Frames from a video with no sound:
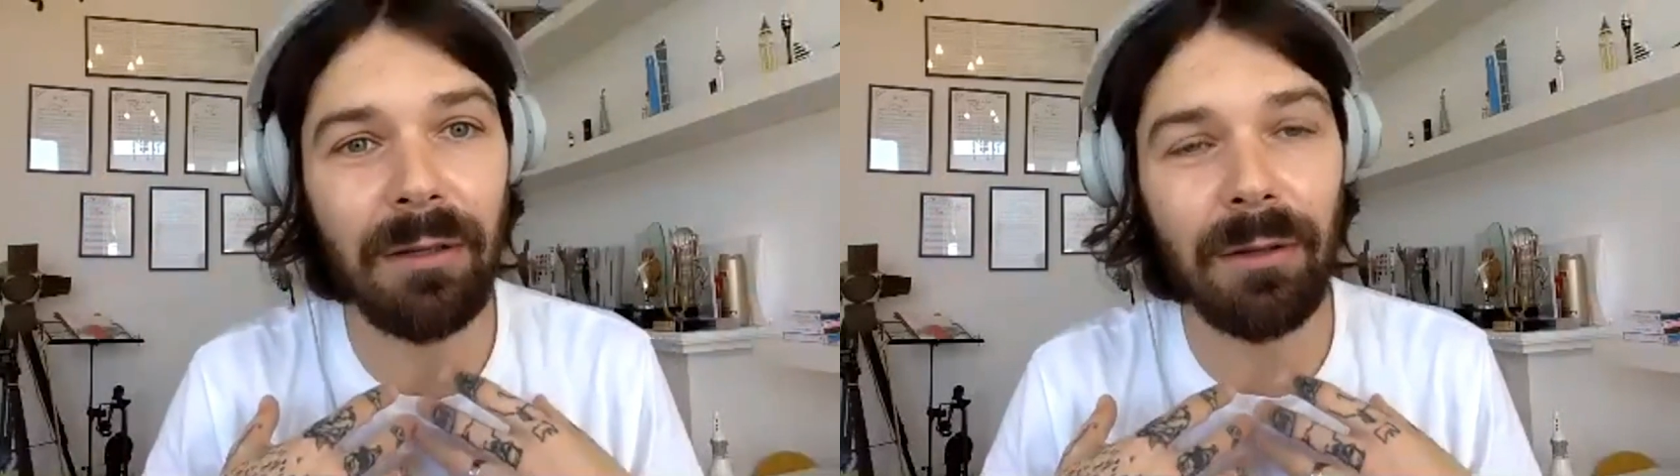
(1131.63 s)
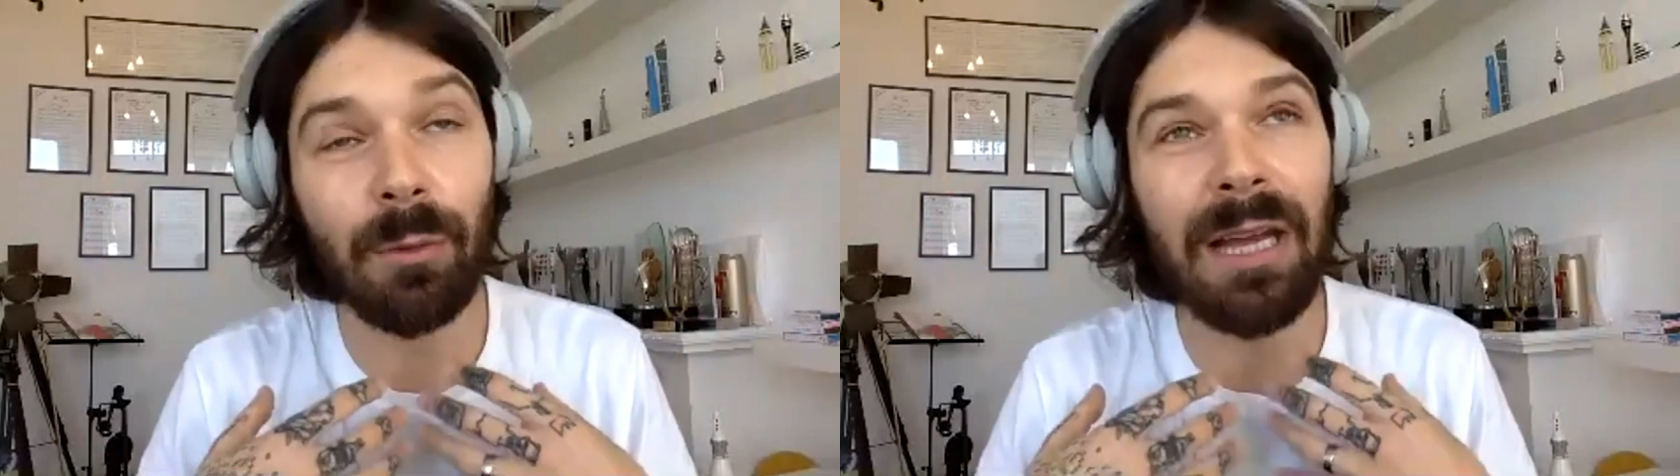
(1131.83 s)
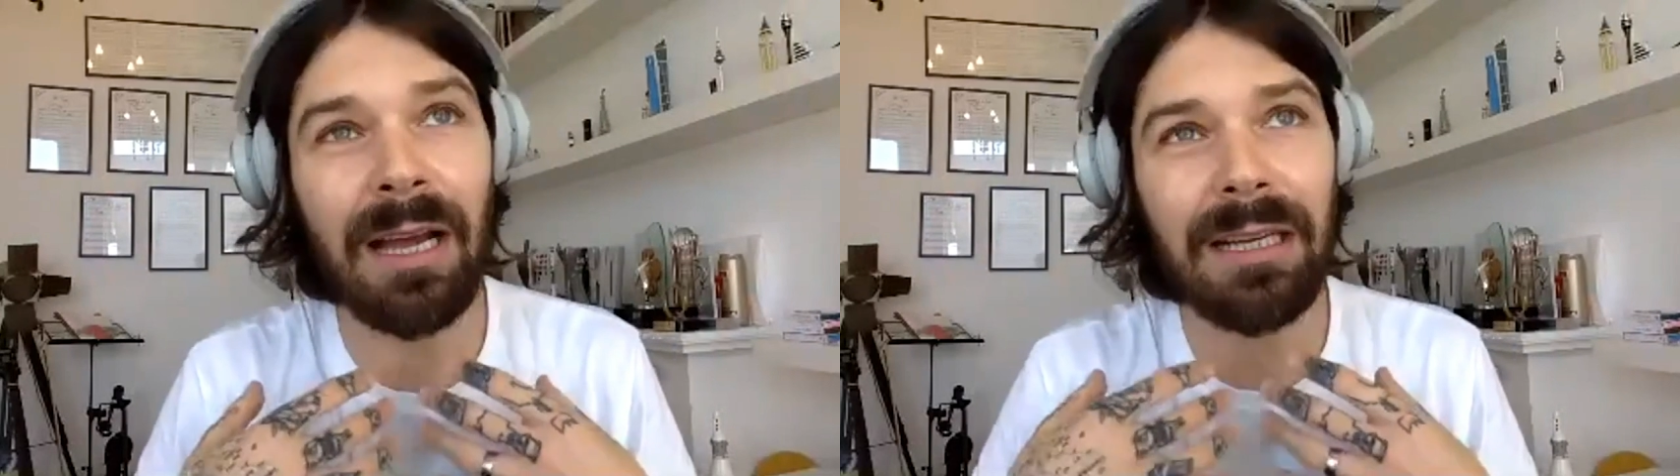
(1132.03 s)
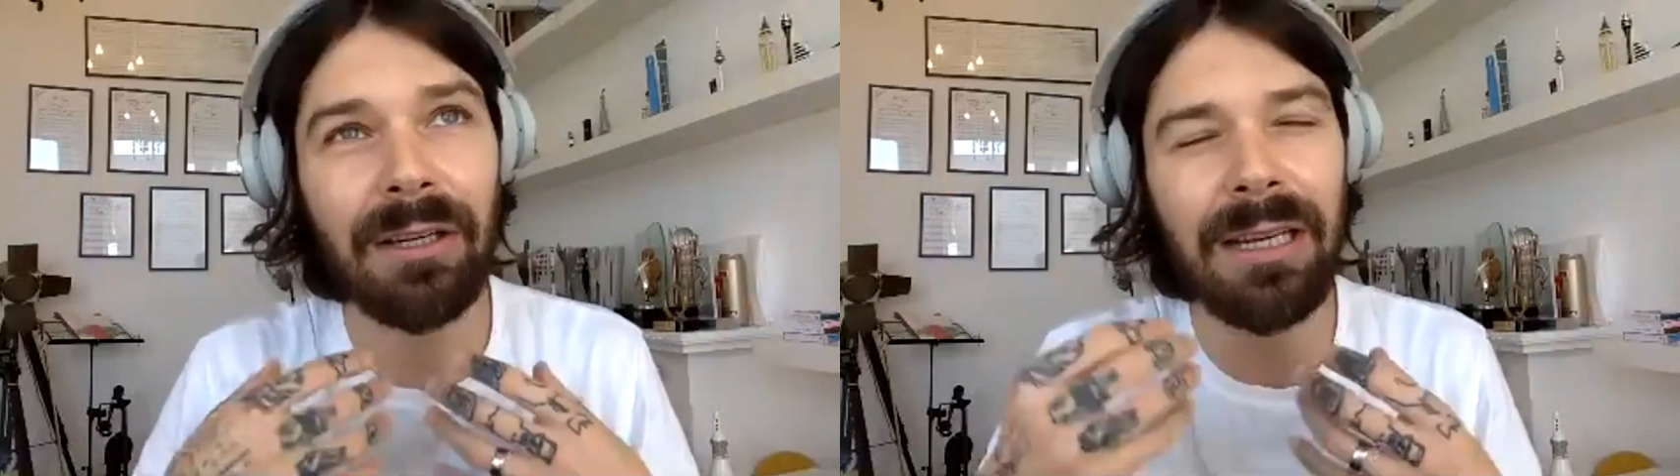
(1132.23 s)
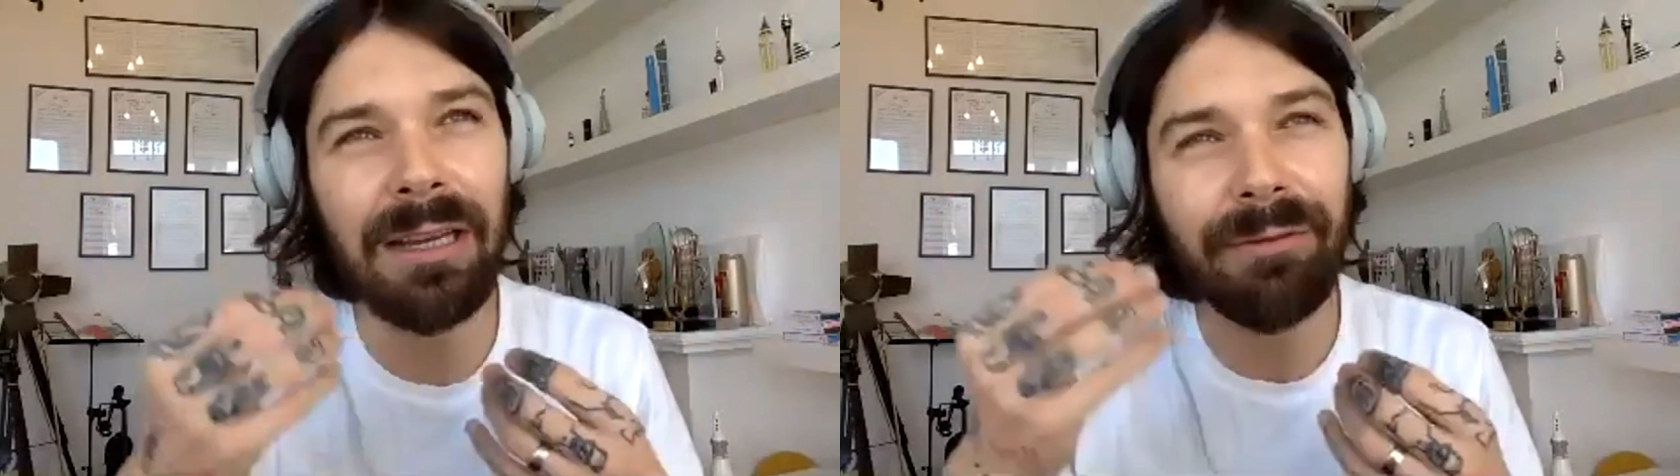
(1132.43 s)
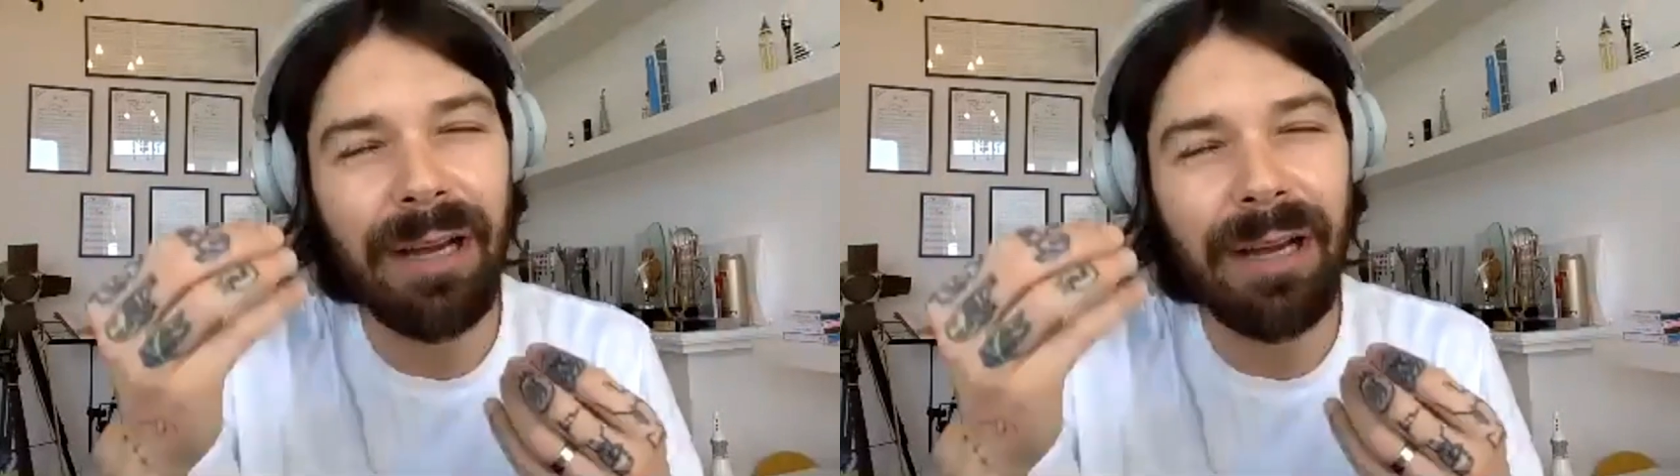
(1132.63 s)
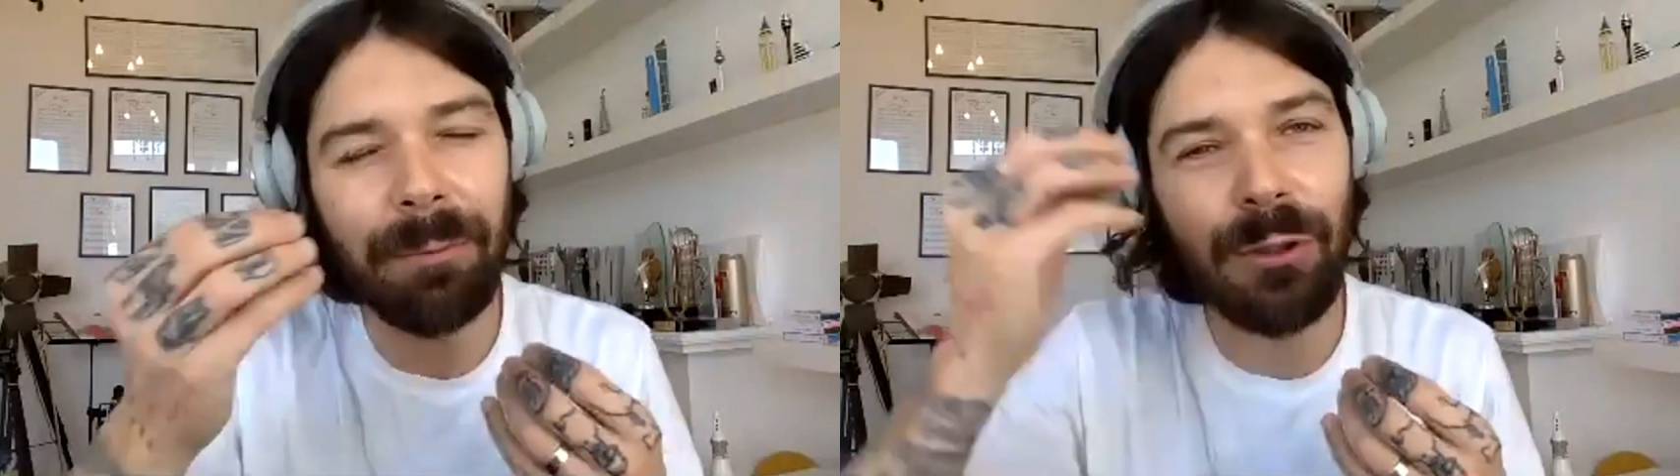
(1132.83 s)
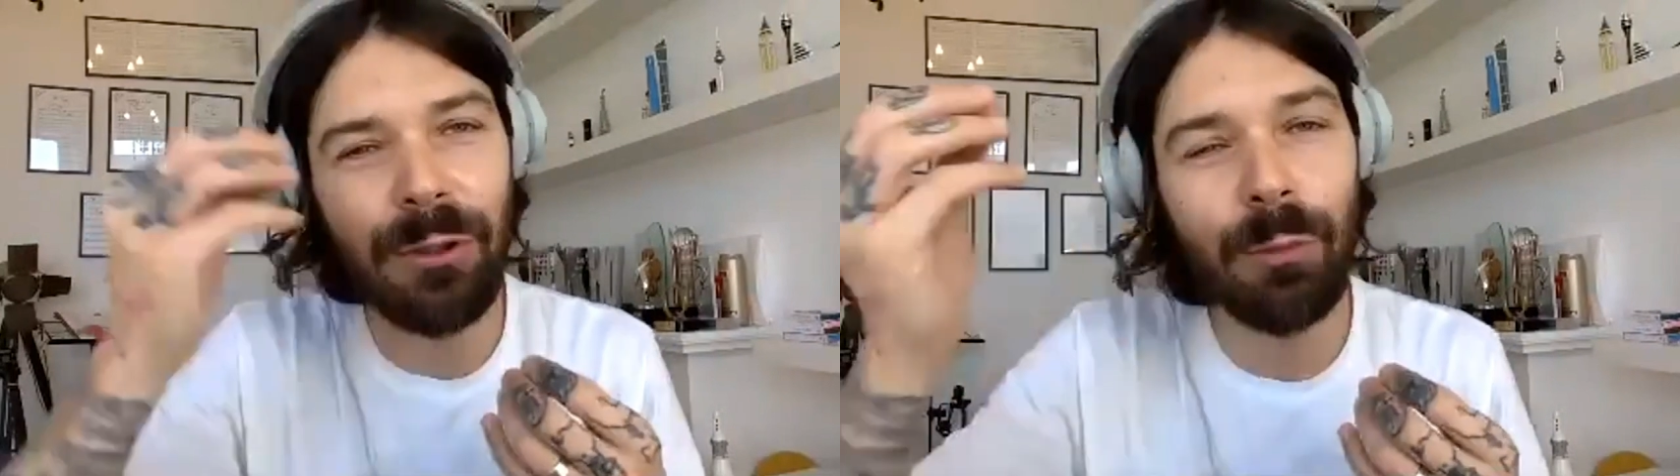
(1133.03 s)
the way I create, if I'm
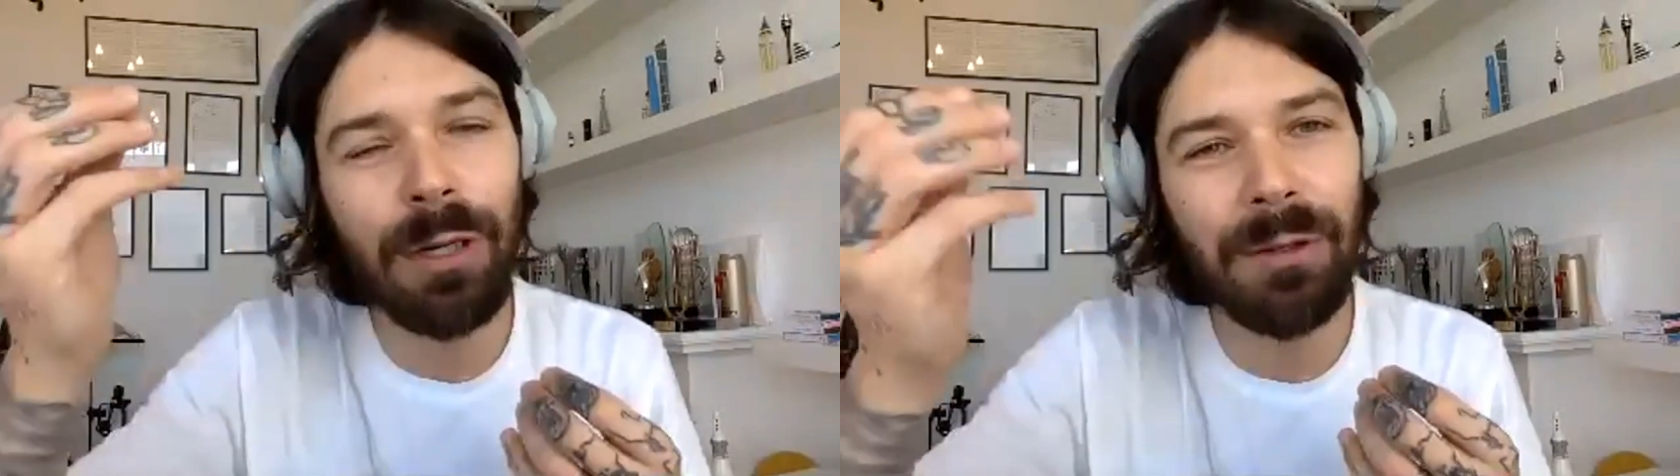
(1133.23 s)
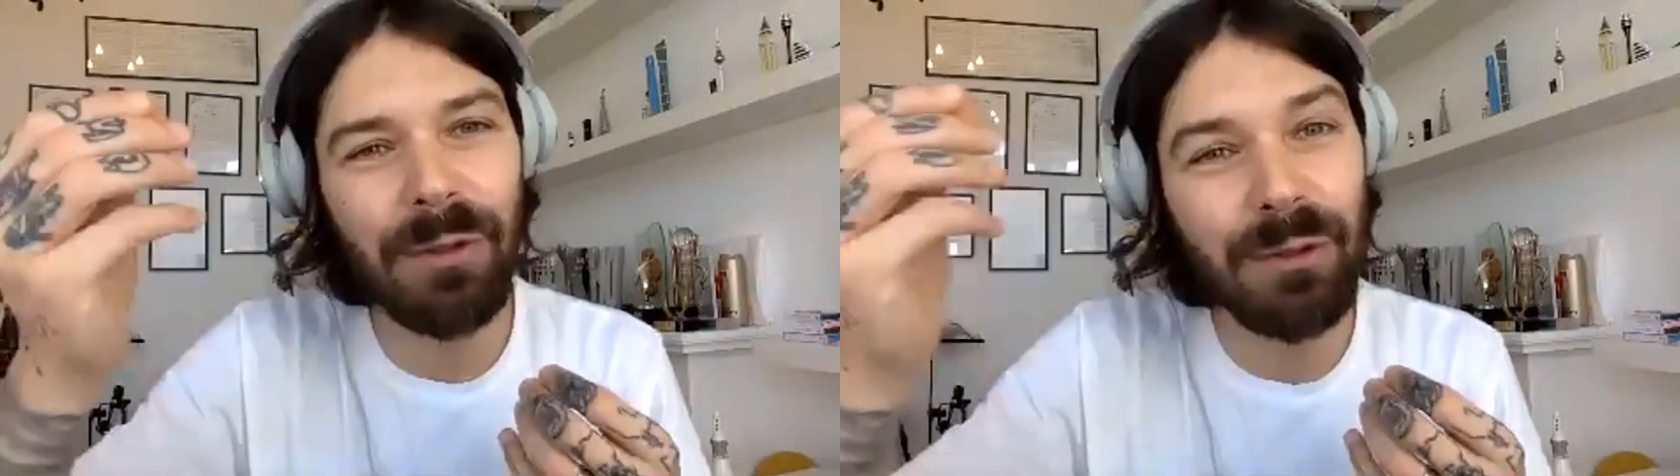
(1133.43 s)
too aware that